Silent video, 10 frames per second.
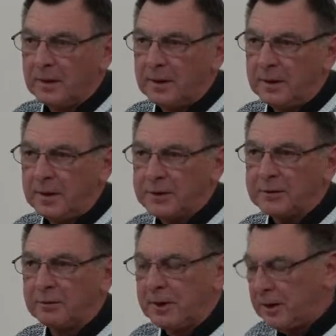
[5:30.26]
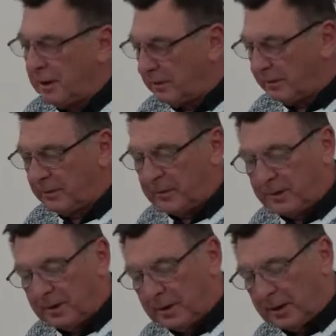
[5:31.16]
the history of
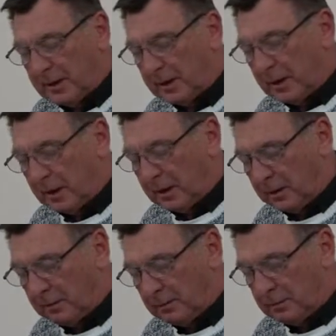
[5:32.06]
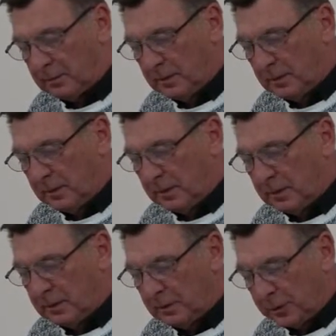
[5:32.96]
our
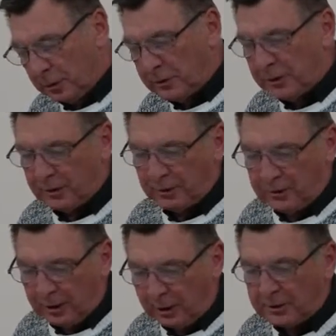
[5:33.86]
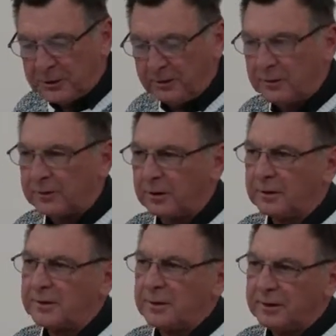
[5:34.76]
church and the theology of the
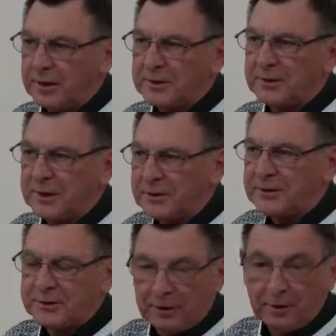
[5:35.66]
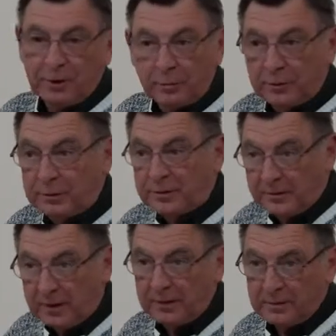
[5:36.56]
church doesn't necessarily
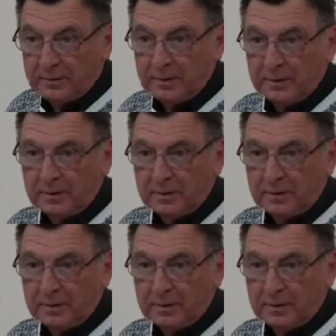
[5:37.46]
produce faith.